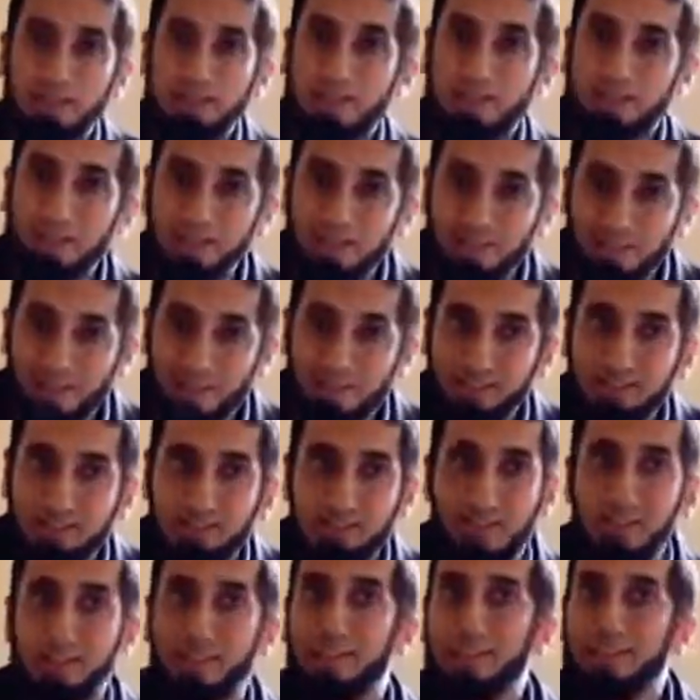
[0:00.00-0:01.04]
And then it
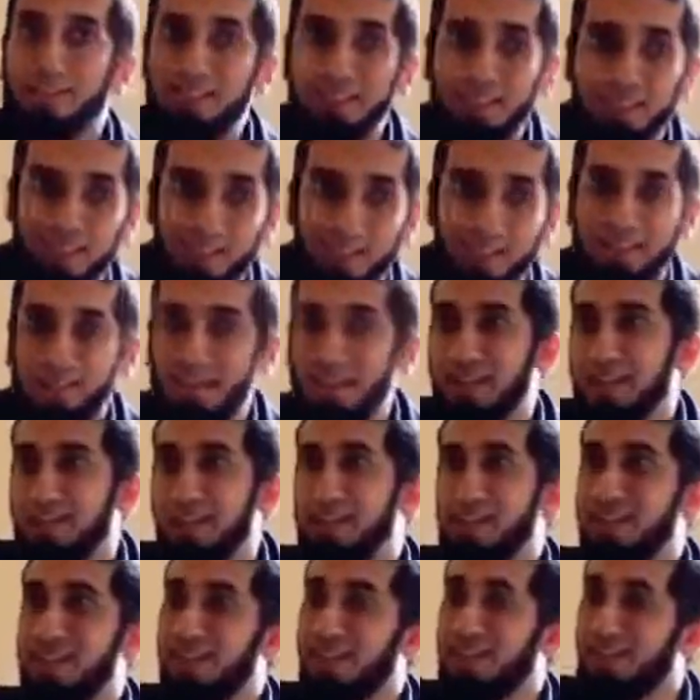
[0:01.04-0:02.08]
dust. And then clean it
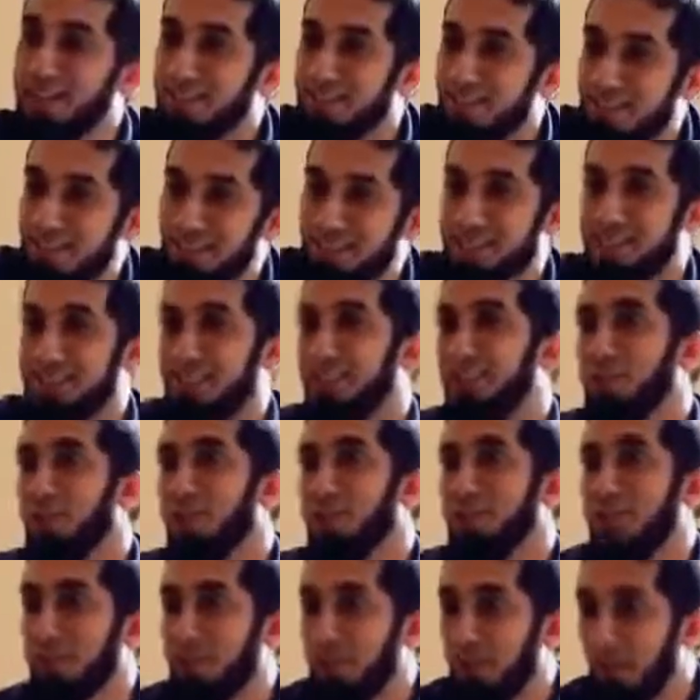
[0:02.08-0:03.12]
again. And dust. And you
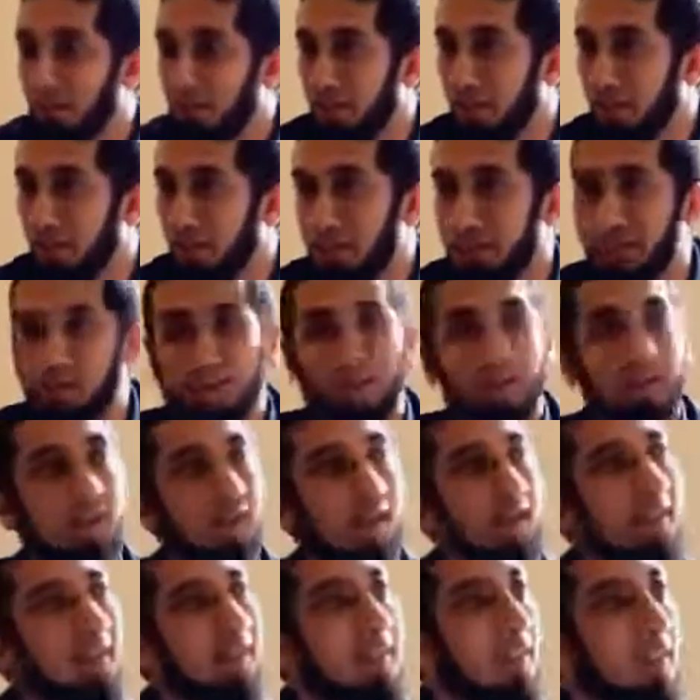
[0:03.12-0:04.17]
have to clean it again.
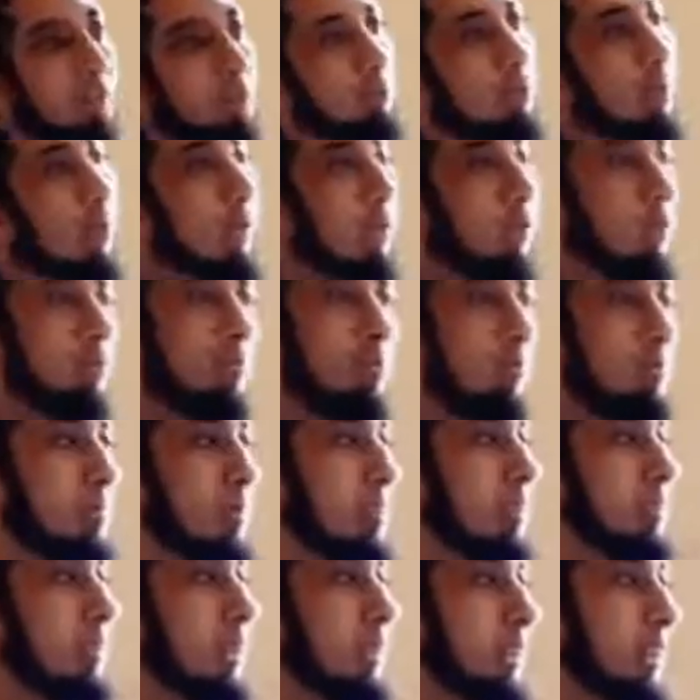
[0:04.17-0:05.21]
And guess what? Human
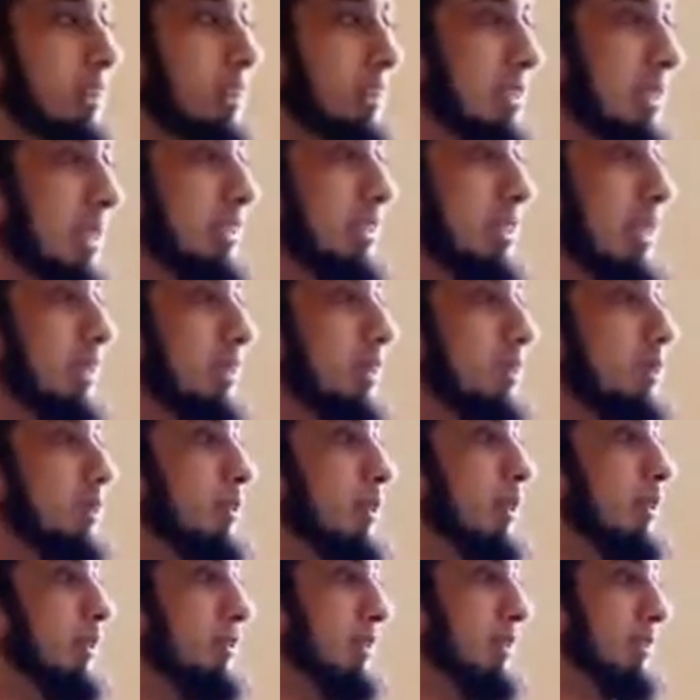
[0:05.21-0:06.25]
beings are just like that. Our
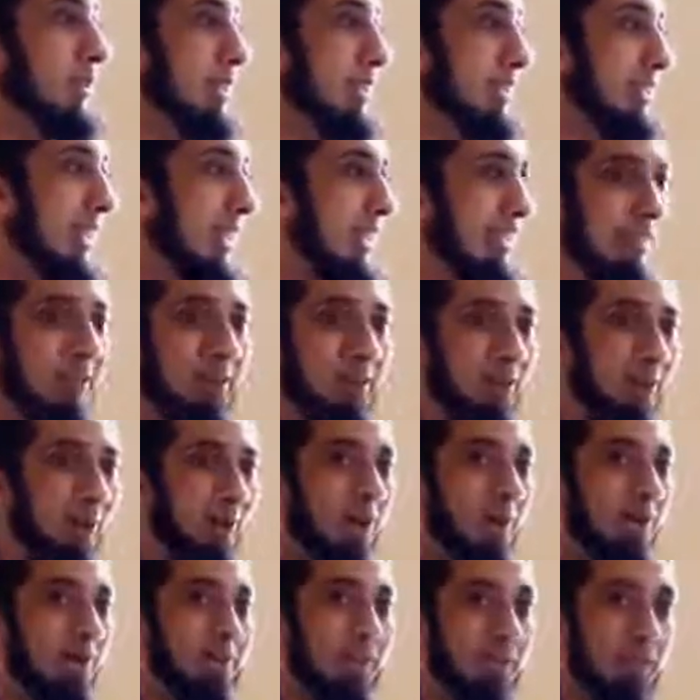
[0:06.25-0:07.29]
souls are just like that. Our
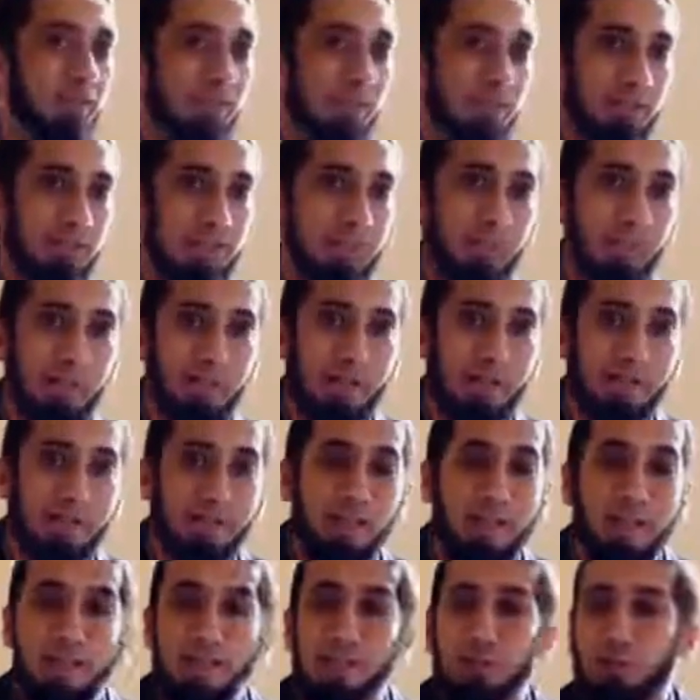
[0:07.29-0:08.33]
hearts are just like
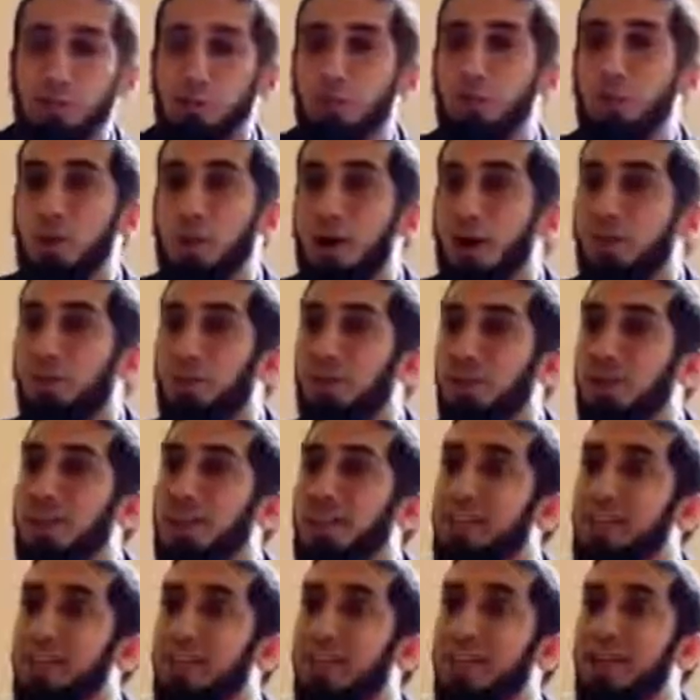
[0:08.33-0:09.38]
that. So you have to
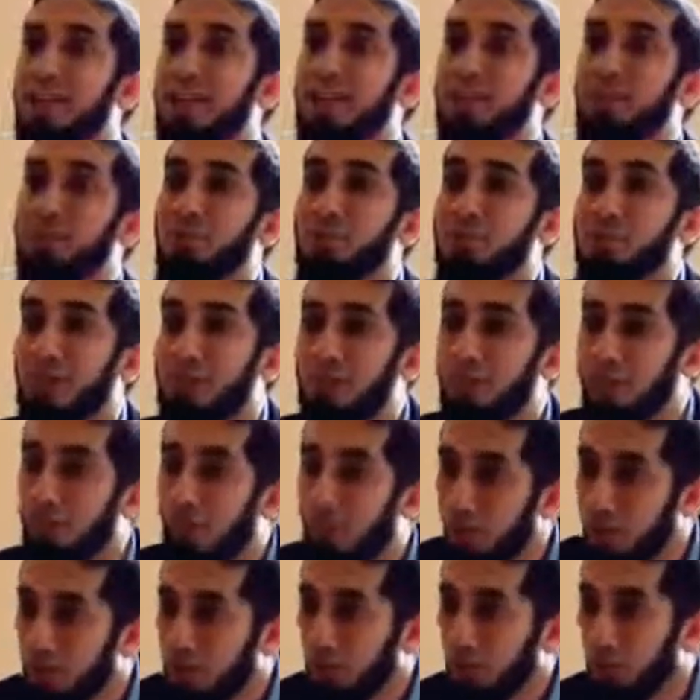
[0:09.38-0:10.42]
get the ayat recited
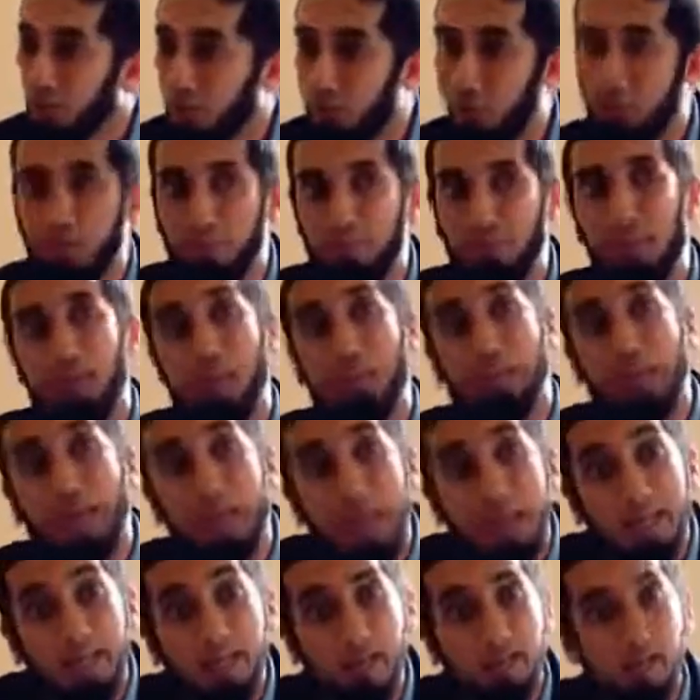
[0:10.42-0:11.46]
onto you and me
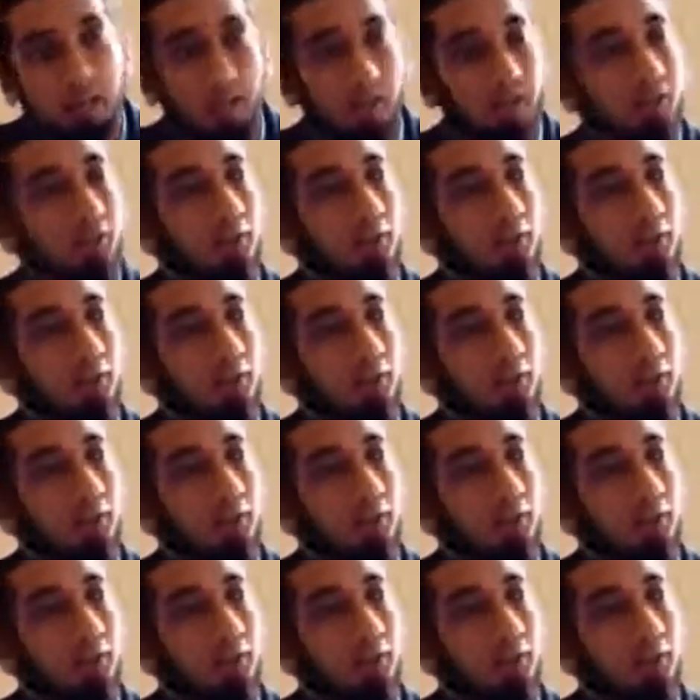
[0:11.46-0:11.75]
again.